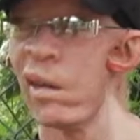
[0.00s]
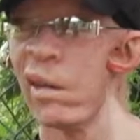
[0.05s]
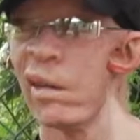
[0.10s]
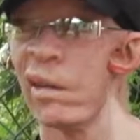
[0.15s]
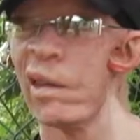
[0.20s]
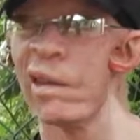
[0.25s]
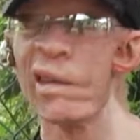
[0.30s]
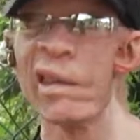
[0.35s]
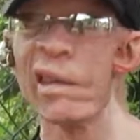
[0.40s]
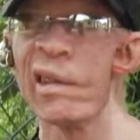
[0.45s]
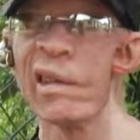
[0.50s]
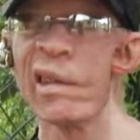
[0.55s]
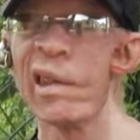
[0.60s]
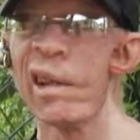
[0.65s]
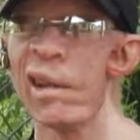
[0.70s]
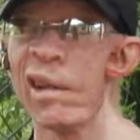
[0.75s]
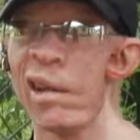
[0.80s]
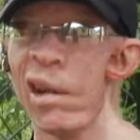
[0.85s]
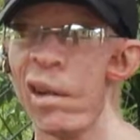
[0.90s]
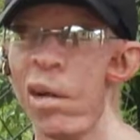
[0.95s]
this is
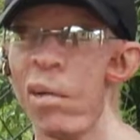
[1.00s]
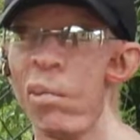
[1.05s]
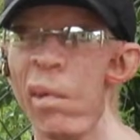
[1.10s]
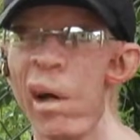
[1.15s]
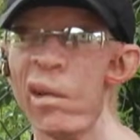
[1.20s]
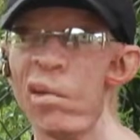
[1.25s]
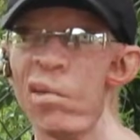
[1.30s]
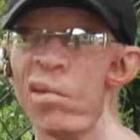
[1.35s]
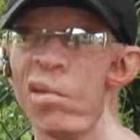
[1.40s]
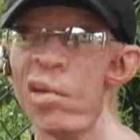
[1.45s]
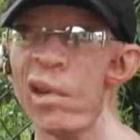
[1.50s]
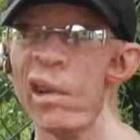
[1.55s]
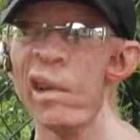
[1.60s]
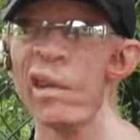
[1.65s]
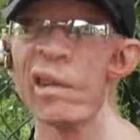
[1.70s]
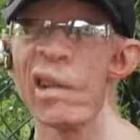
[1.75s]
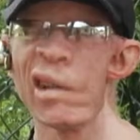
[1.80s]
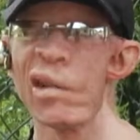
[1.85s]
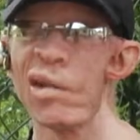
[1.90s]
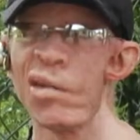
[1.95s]
King Yellowman who
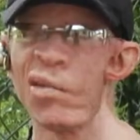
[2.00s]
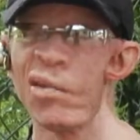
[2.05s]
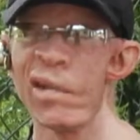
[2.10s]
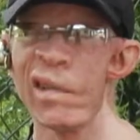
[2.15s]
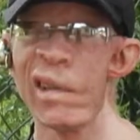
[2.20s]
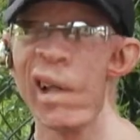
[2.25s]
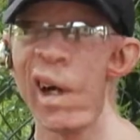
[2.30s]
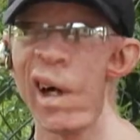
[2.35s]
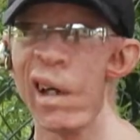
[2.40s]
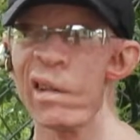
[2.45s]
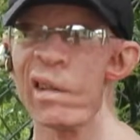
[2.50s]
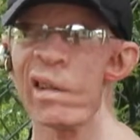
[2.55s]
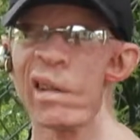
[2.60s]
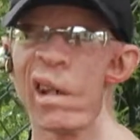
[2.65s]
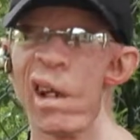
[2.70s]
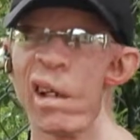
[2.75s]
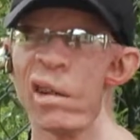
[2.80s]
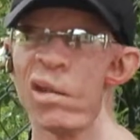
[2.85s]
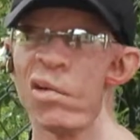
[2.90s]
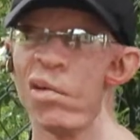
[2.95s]
introduced
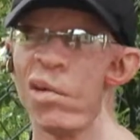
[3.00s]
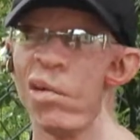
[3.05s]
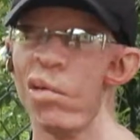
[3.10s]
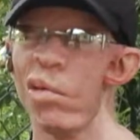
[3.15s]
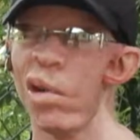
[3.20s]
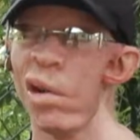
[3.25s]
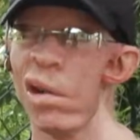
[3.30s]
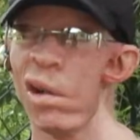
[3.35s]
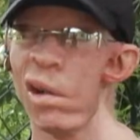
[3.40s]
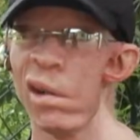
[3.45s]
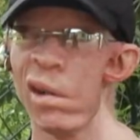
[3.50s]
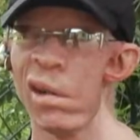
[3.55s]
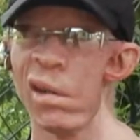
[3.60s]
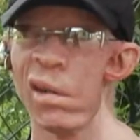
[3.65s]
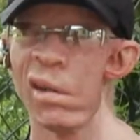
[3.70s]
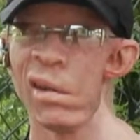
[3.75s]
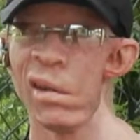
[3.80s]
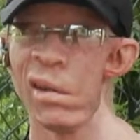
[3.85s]
dancehall to the world